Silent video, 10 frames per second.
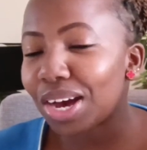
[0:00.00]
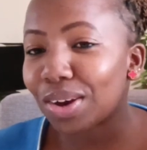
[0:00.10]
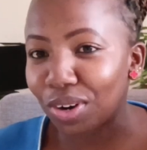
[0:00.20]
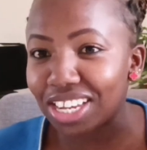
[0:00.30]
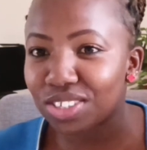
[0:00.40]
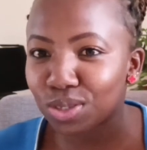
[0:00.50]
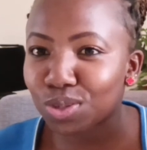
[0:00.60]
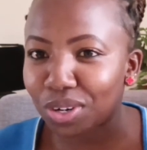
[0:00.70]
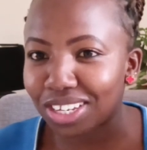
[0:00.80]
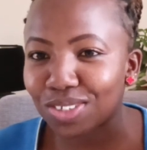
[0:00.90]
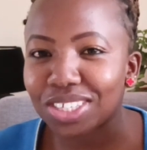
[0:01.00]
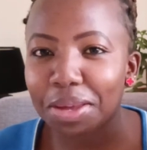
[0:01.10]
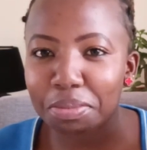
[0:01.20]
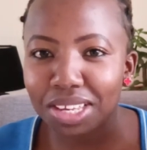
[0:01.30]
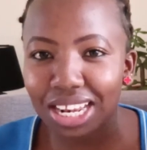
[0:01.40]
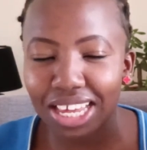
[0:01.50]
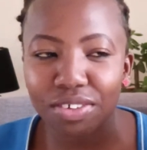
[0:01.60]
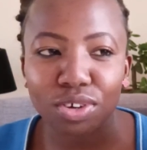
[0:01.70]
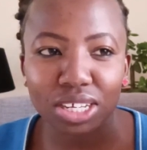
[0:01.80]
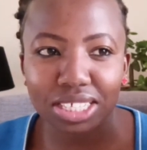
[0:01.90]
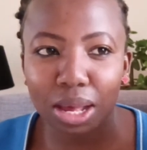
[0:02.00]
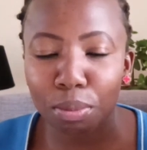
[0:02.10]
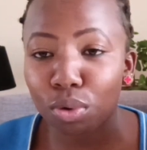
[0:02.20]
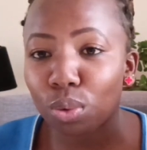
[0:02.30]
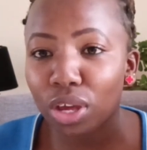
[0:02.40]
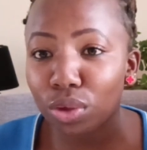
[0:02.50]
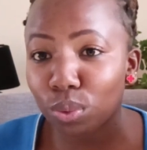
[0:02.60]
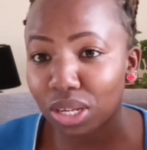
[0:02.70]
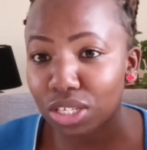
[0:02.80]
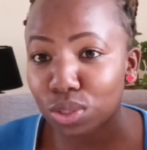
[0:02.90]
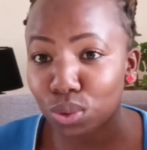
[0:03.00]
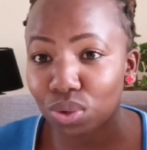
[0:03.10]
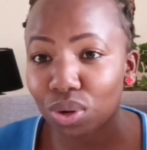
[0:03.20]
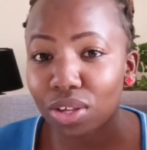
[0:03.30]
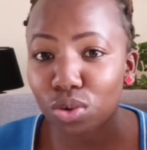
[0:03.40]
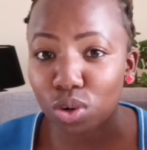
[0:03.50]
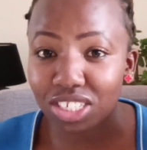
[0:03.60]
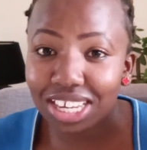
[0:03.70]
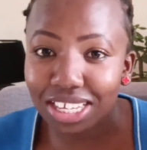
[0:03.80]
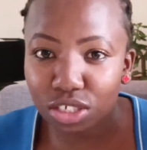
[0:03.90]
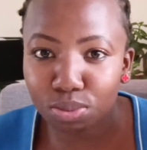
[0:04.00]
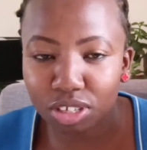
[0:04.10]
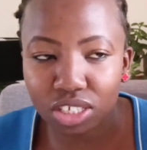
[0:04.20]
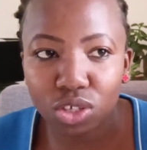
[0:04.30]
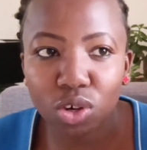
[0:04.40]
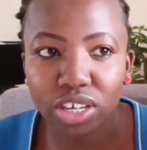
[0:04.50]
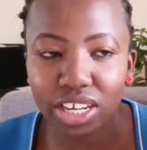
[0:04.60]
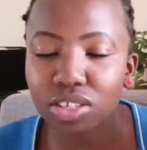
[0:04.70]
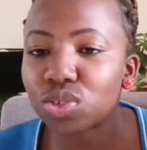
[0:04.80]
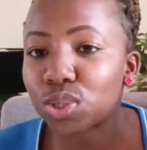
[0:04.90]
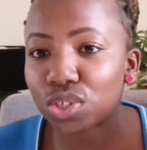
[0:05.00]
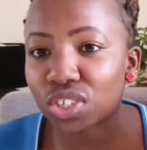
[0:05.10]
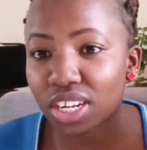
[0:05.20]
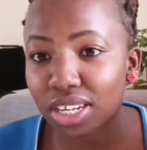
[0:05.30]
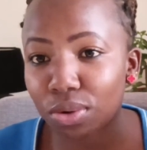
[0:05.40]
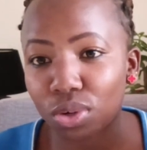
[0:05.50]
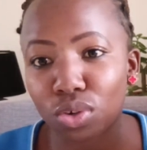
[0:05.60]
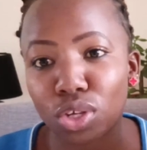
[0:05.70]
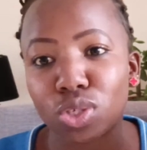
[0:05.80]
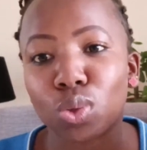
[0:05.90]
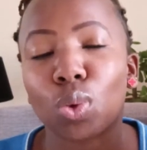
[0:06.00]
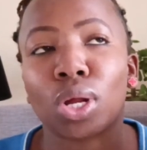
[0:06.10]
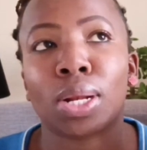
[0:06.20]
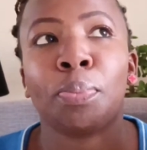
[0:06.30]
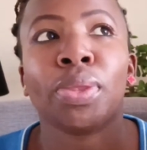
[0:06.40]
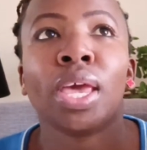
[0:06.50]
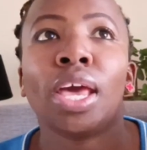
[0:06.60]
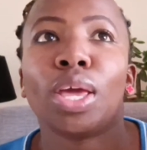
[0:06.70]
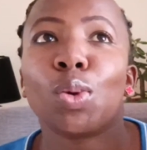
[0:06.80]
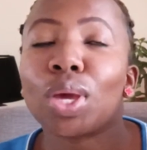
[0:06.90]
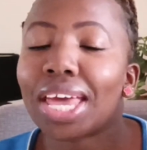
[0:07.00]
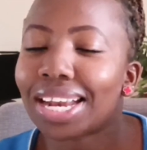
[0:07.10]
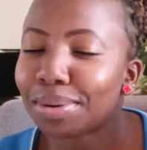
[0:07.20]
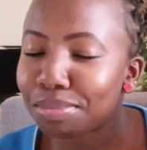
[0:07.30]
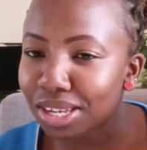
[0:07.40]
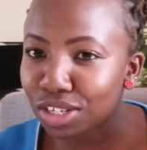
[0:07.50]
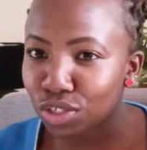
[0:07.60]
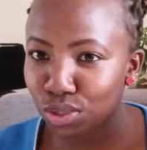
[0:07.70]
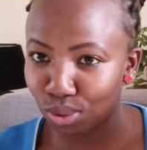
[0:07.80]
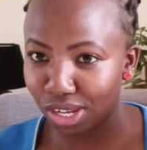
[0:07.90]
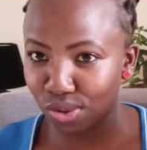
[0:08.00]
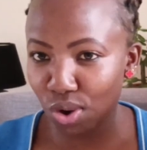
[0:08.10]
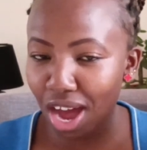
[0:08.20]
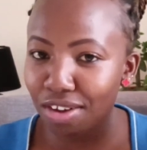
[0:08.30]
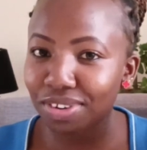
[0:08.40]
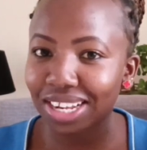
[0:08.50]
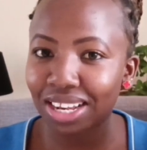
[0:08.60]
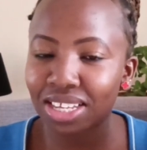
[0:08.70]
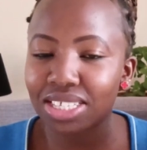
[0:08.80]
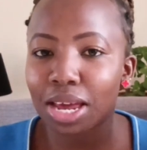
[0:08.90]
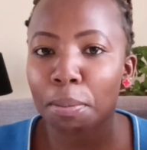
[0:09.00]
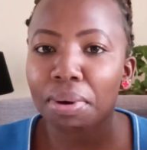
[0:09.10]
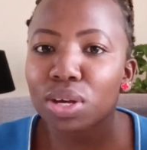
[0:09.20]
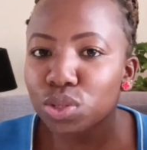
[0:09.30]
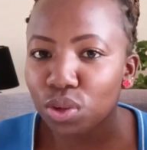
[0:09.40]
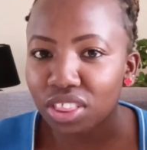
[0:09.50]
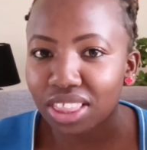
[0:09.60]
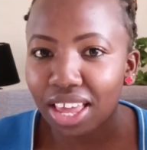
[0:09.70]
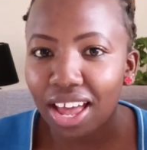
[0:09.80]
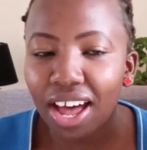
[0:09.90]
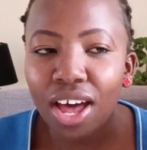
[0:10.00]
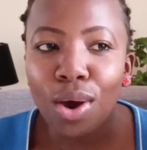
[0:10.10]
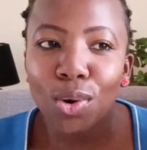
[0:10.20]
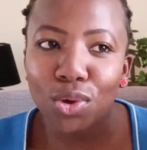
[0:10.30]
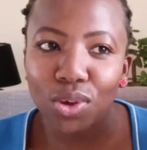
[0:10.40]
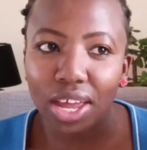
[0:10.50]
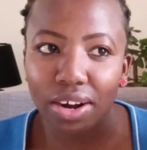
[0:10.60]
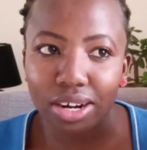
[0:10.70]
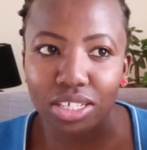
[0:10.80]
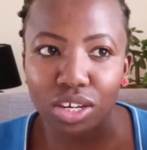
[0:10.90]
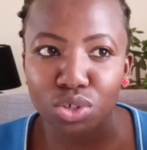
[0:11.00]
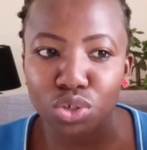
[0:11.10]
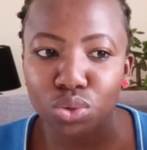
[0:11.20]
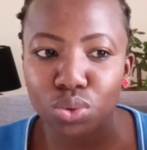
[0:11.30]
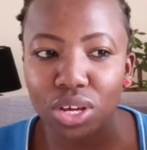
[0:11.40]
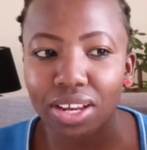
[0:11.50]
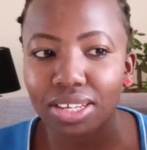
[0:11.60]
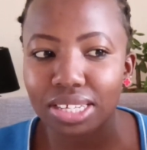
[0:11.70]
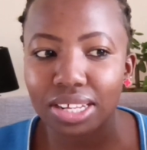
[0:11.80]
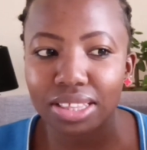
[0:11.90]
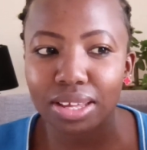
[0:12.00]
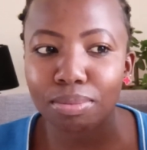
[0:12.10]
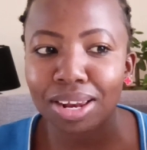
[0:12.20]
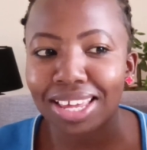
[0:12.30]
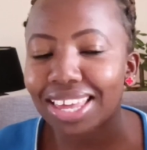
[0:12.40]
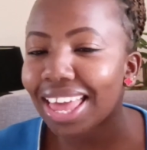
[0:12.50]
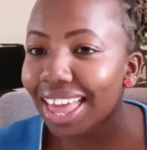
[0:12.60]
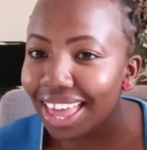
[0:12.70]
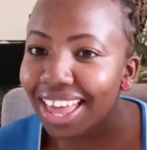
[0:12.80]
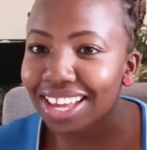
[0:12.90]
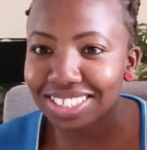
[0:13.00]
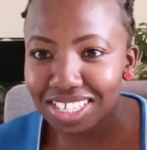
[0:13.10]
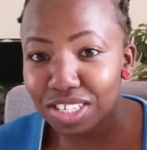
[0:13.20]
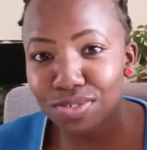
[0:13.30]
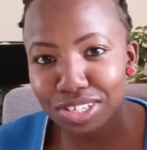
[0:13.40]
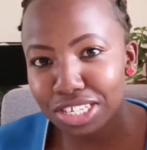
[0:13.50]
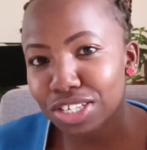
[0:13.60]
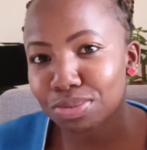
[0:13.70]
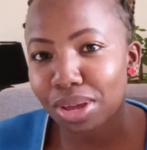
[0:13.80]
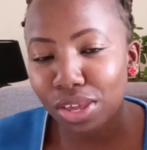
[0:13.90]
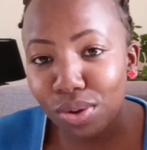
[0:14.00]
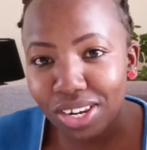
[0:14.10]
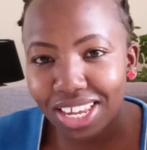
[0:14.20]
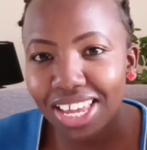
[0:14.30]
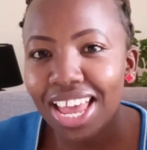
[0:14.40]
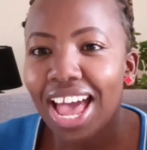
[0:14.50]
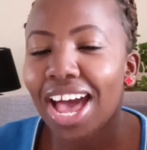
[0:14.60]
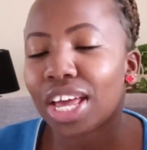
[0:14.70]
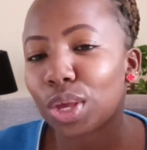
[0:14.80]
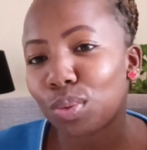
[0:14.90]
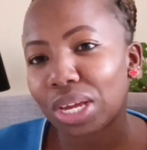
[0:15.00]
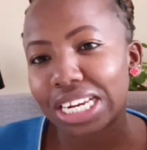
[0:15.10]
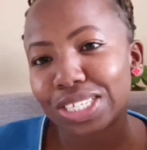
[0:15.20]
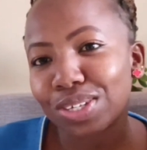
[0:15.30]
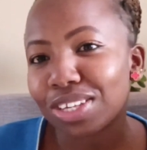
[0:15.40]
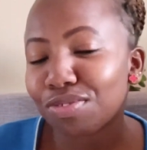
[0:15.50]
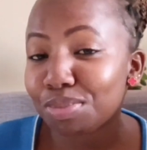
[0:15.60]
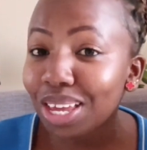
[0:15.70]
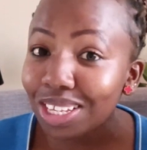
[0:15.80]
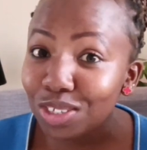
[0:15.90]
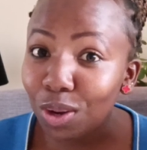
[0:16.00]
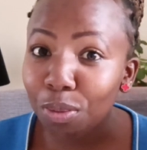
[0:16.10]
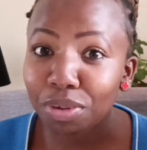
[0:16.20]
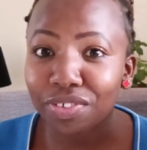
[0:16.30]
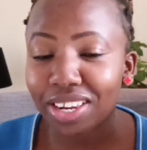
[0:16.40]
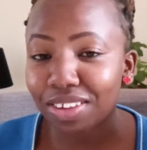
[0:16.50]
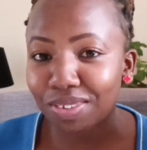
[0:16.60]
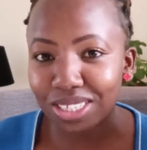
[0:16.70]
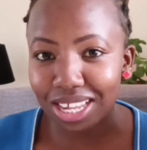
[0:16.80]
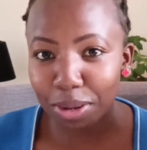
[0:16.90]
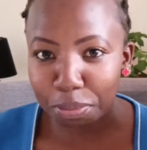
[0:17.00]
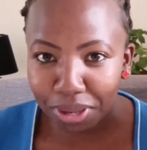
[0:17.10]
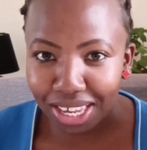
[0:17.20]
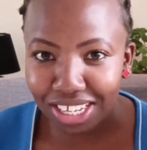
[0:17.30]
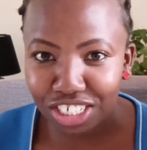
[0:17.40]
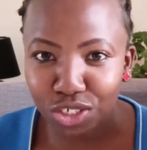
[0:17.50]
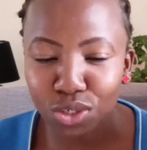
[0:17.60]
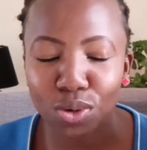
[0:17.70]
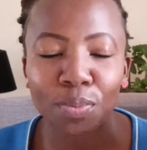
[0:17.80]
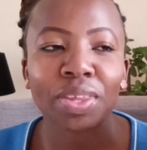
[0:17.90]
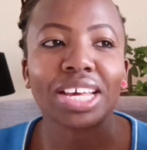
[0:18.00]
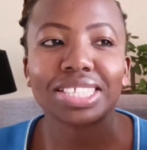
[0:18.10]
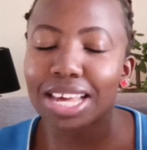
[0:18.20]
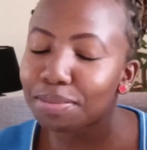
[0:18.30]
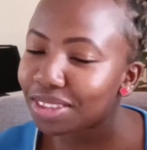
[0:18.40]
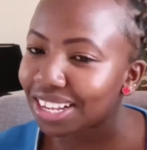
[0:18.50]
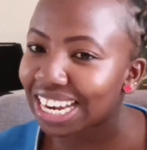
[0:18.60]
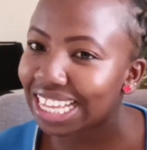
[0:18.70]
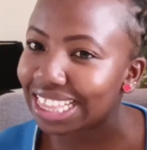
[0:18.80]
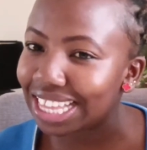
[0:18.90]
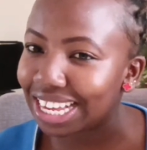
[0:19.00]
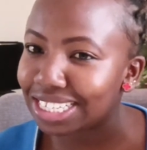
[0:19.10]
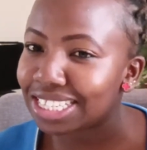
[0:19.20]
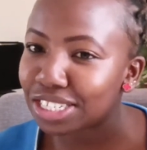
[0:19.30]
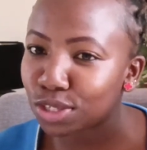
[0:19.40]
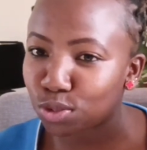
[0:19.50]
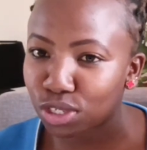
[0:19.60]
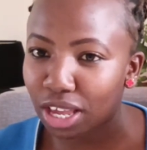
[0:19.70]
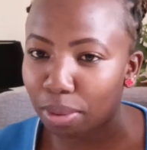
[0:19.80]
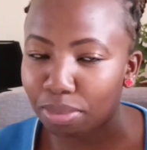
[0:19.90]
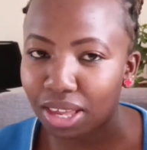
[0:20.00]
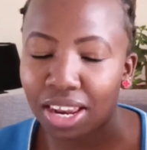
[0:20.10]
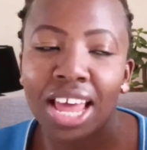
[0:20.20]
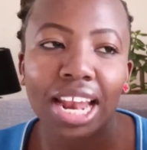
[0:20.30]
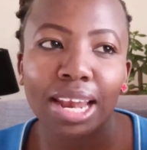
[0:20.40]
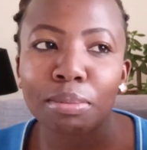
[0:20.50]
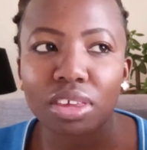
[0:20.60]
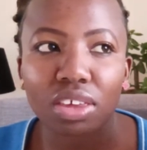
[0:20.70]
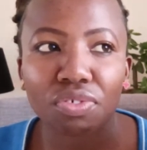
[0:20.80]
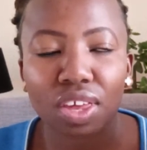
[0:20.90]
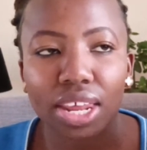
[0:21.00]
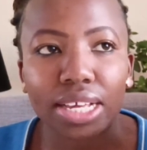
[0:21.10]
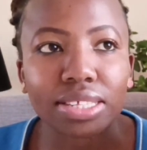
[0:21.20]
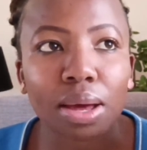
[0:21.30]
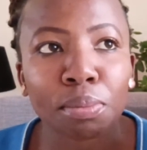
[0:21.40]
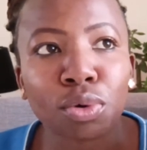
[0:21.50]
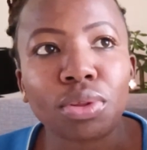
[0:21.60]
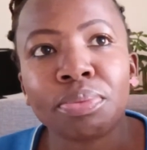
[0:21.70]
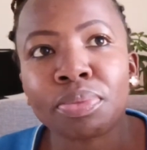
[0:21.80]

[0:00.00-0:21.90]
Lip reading: connections. I mean, for example, where you went to your attachment, your industrial training when you're in school, you can make sure you have at least a person there who you can reach out to and tell them hey, I just finished my uni, are you willing to give me a job, even if it's unpaid, something like that. That is what I mean. Let me give you an example.